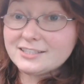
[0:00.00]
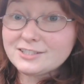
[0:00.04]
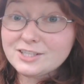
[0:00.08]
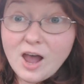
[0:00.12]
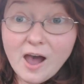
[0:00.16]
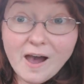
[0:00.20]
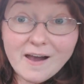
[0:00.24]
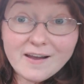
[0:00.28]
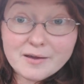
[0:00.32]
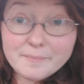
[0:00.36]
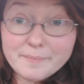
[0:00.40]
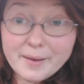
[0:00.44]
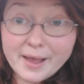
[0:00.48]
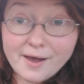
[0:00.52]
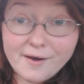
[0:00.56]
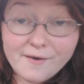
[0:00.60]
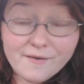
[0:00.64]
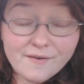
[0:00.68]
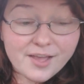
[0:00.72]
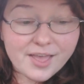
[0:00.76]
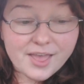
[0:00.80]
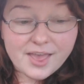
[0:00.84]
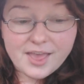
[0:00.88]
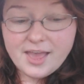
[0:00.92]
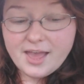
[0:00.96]
of talk
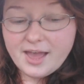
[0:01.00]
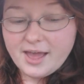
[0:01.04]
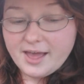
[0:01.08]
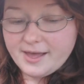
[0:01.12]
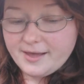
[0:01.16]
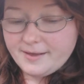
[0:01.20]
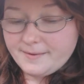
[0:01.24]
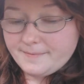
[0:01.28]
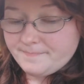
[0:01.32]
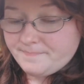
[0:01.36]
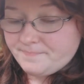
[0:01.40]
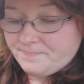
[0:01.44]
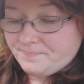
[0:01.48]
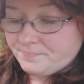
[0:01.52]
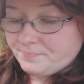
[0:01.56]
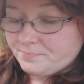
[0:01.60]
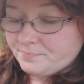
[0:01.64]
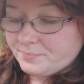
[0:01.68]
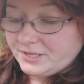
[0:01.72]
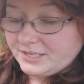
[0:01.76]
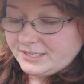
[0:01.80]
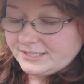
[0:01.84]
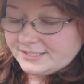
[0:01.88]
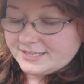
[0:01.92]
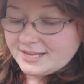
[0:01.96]
about um,
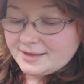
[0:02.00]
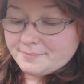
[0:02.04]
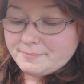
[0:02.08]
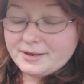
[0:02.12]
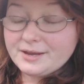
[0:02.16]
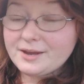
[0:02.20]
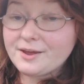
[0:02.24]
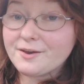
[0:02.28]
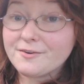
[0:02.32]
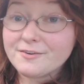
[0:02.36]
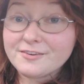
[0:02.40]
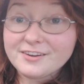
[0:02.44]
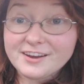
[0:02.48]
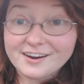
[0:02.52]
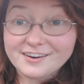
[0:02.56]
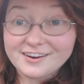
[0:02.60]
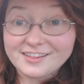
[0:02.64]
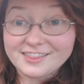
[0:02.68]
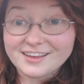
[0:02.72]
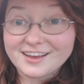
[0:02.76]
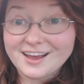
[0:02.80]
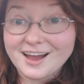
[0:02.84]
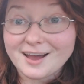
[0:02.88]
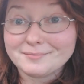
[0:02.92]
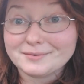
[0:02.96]
please let me know down
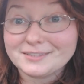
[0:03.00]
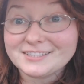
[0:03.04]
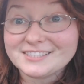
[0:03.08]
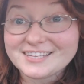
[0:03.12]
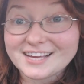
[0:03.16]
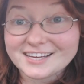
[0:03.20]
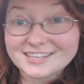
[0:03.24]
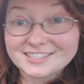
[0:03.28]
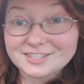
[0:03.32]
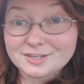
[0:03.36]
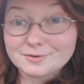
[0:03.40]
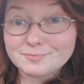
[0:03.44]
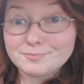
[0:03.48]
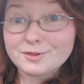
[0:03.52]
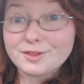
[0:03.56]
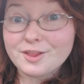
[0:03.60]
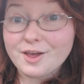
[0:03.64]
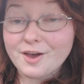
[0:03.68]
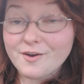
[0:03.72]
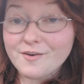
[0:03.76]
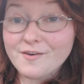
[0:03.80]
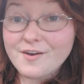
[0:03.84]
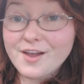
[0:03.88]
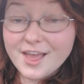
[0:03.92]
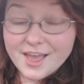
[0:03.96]
in the comment section
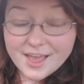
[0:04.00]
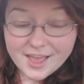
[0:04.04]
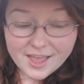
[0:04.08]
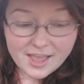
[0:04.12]
below